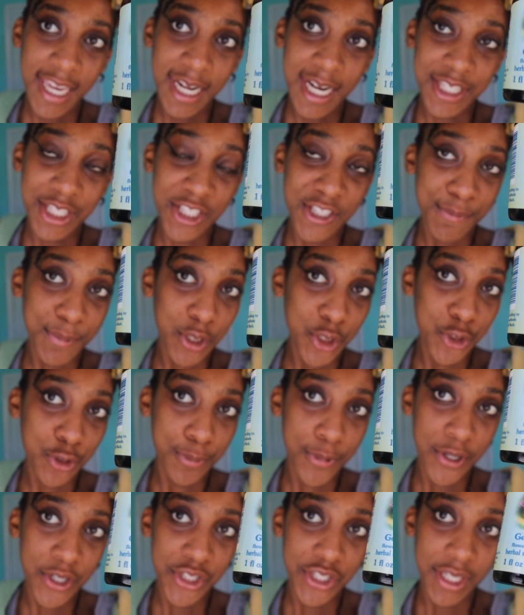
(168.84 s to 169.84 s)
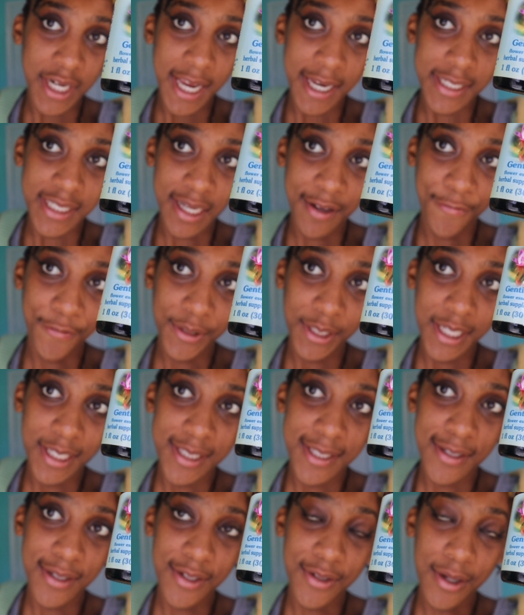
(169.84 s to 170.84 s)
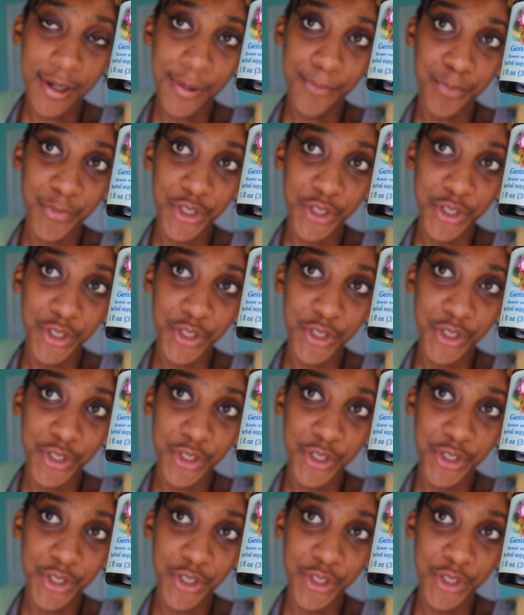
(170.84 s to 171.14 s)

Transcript: And as a spiritual person, I definitely need to,